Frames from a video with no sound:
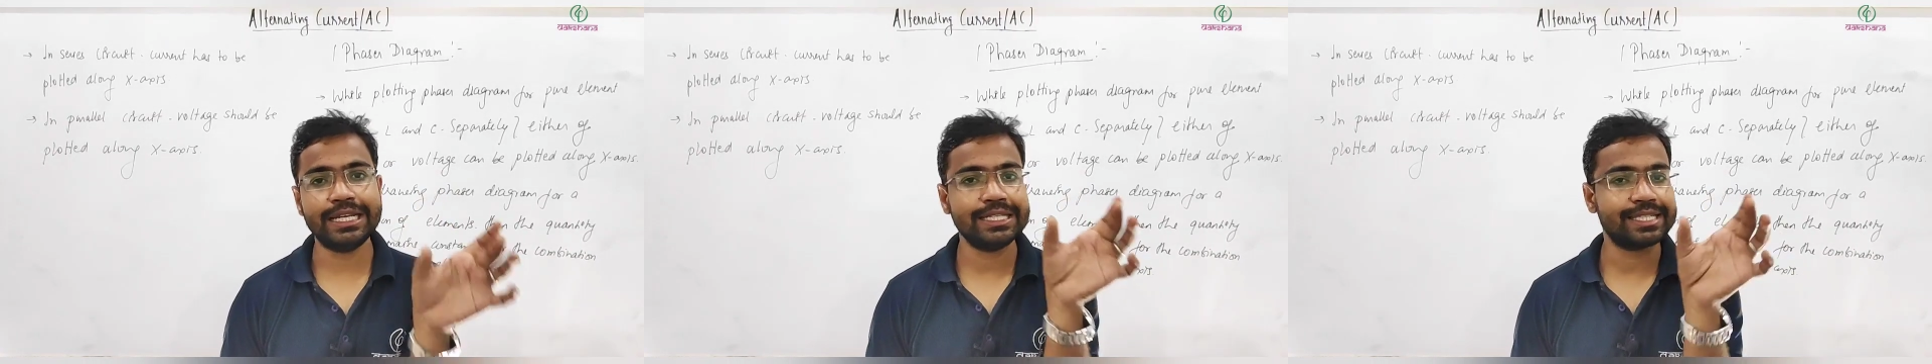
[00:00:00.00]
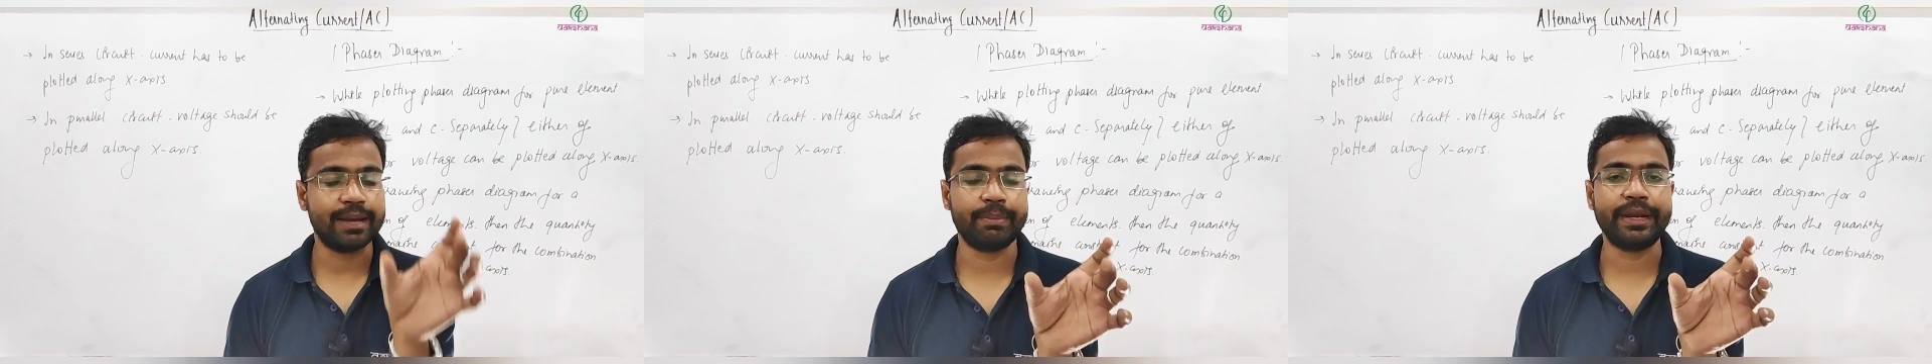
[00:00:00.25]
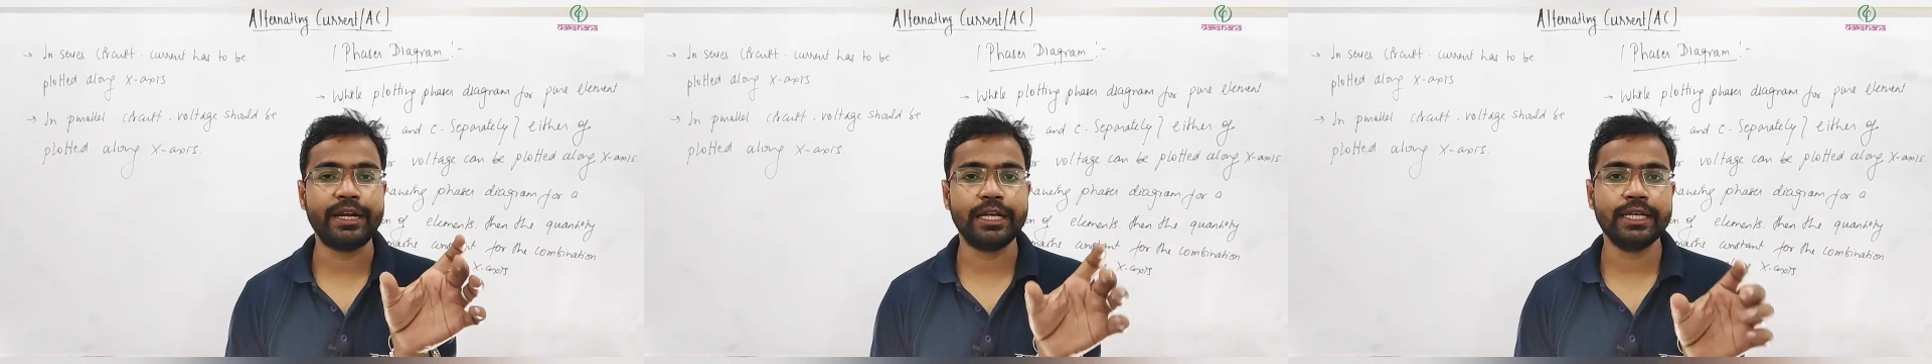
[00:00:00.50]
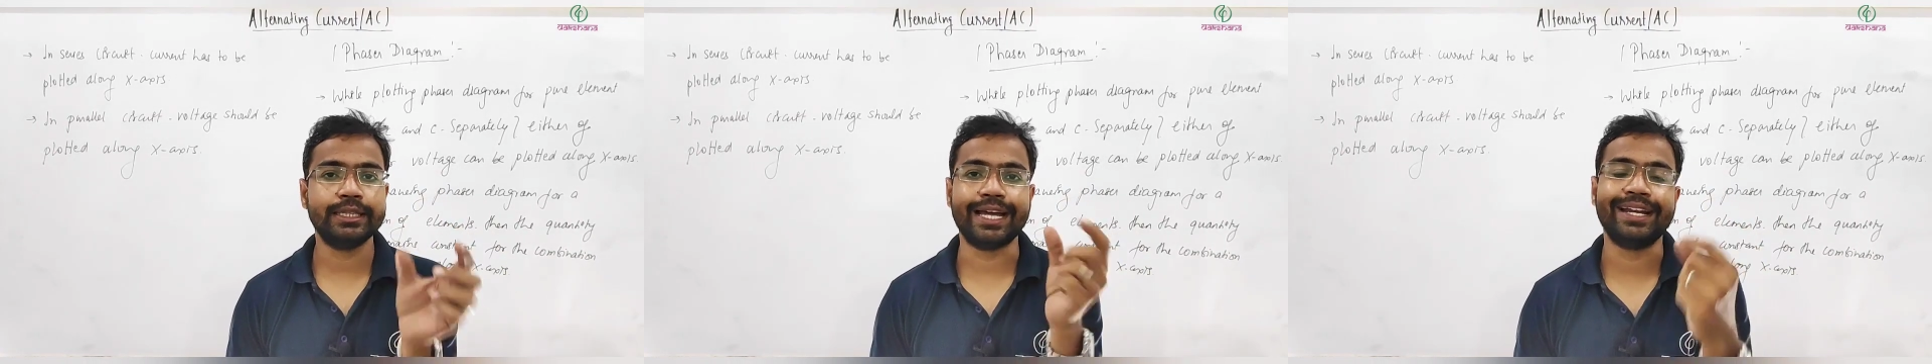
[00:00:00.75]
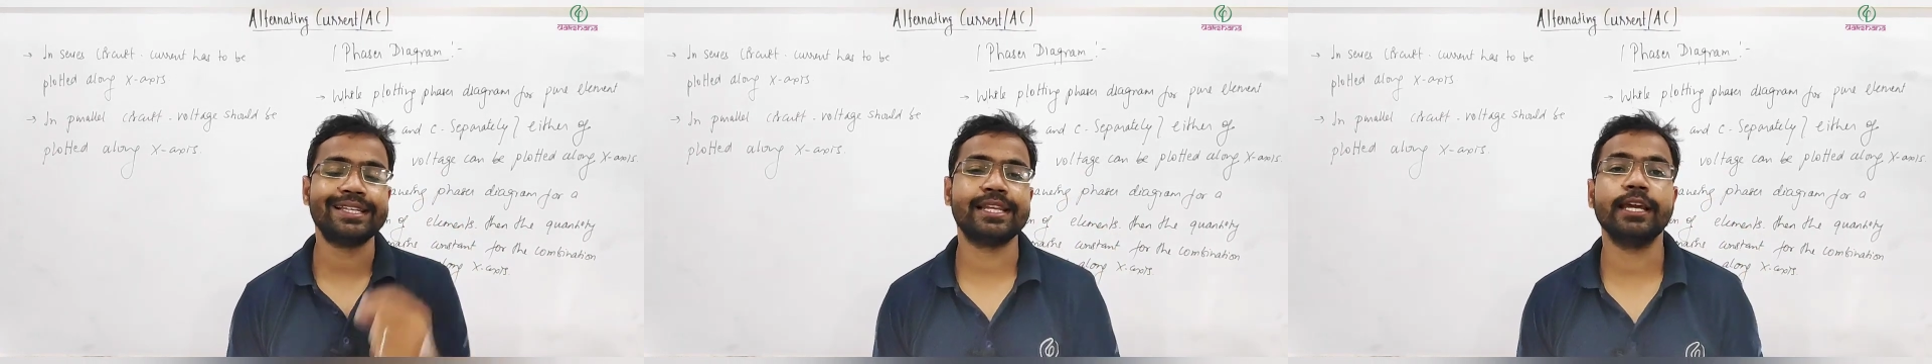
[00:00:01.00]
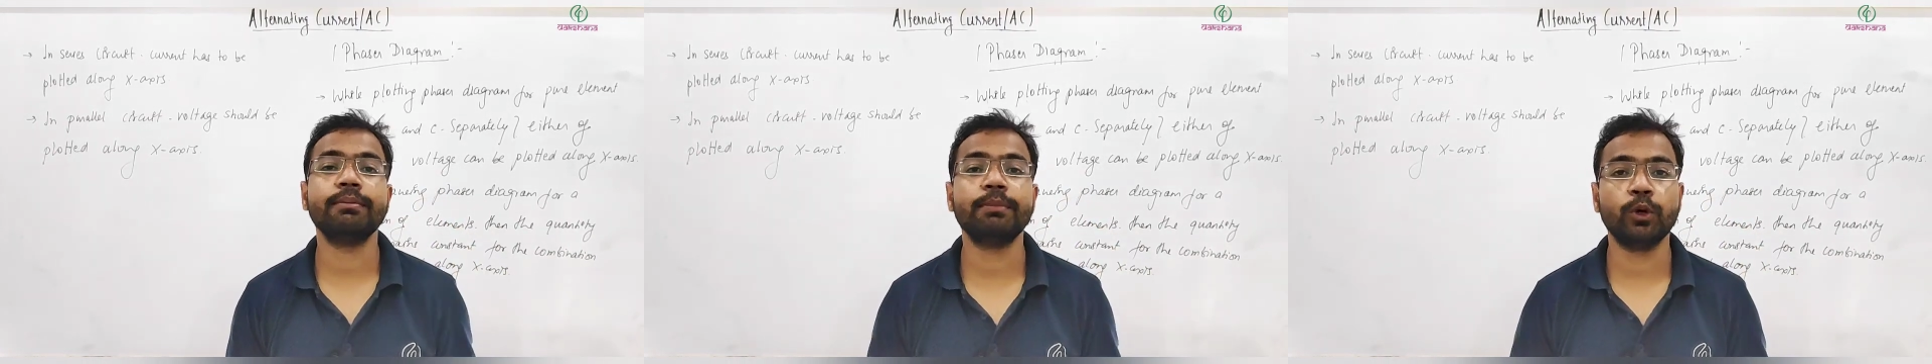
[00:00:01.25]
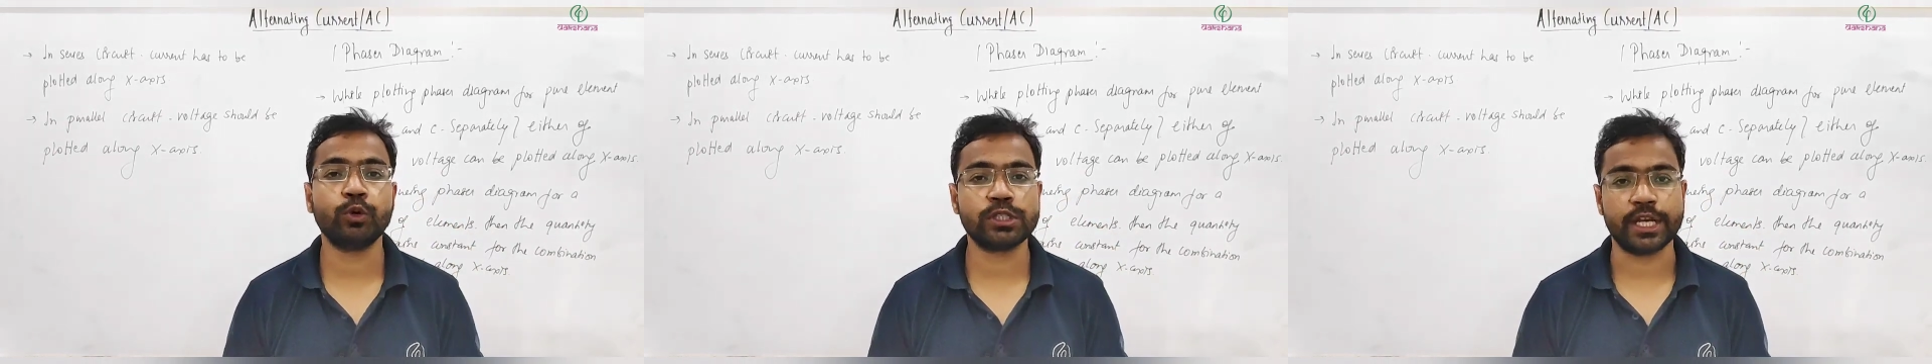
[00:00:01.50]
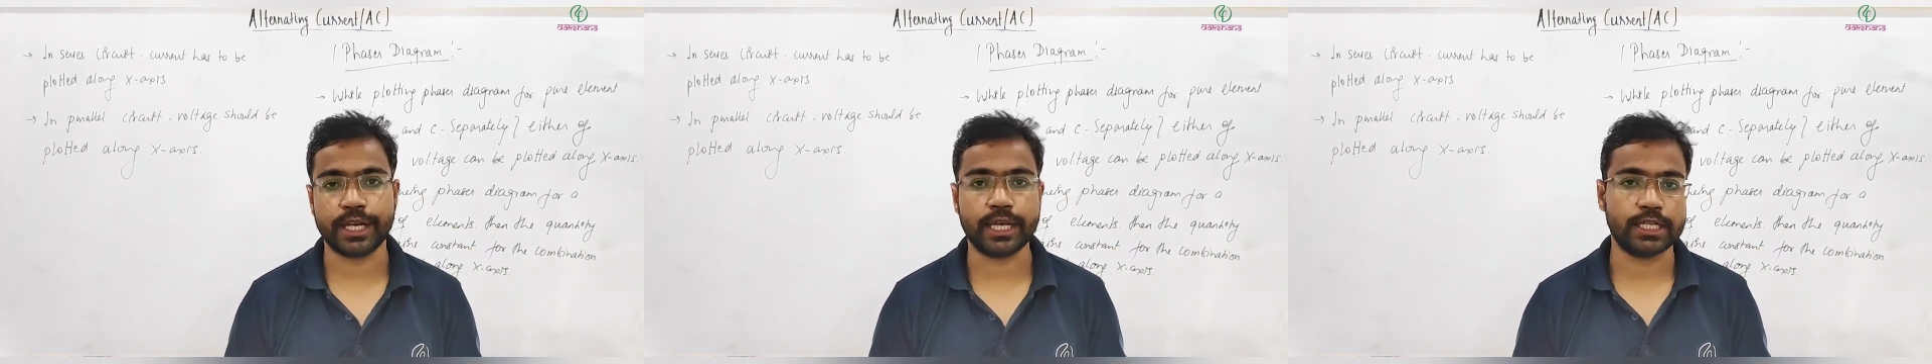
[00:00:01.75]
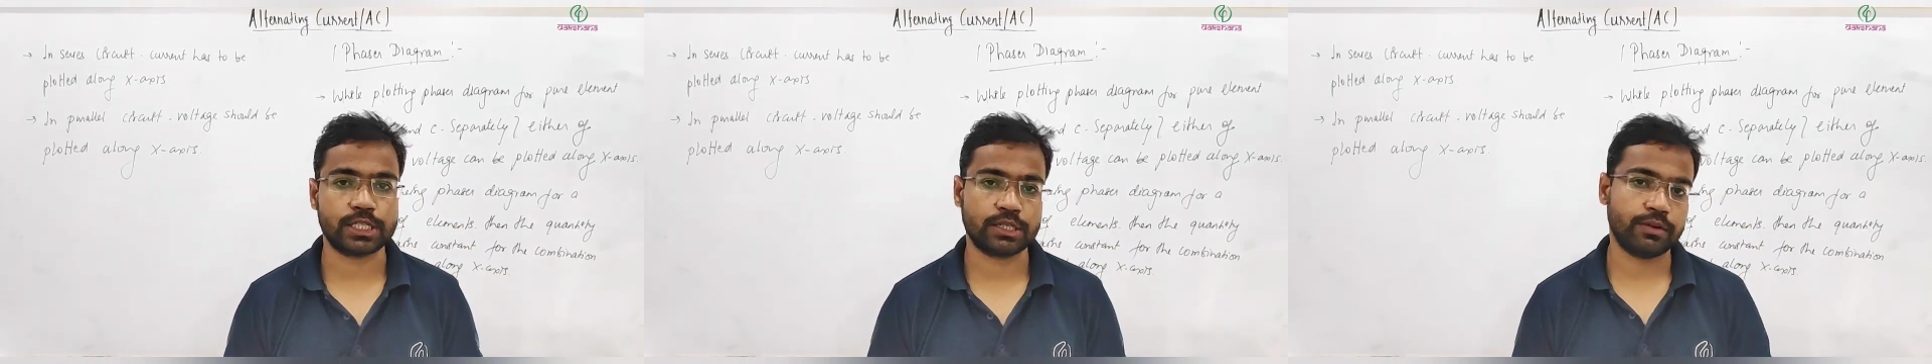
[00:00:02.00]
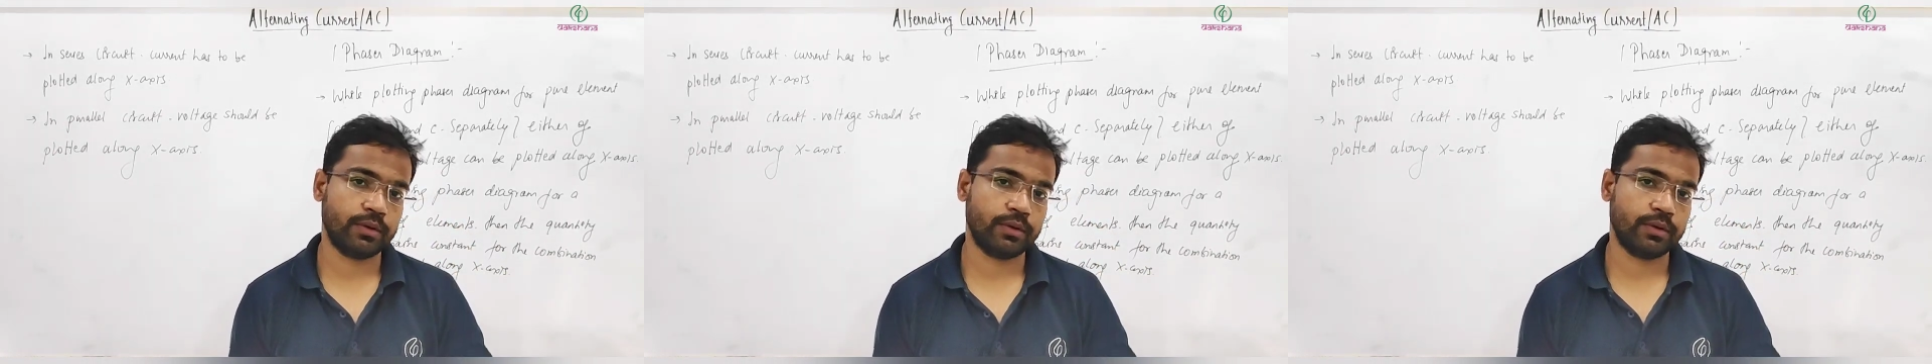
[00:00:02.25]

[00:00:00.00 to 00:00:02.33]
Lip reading: separately, that is like pure circuit,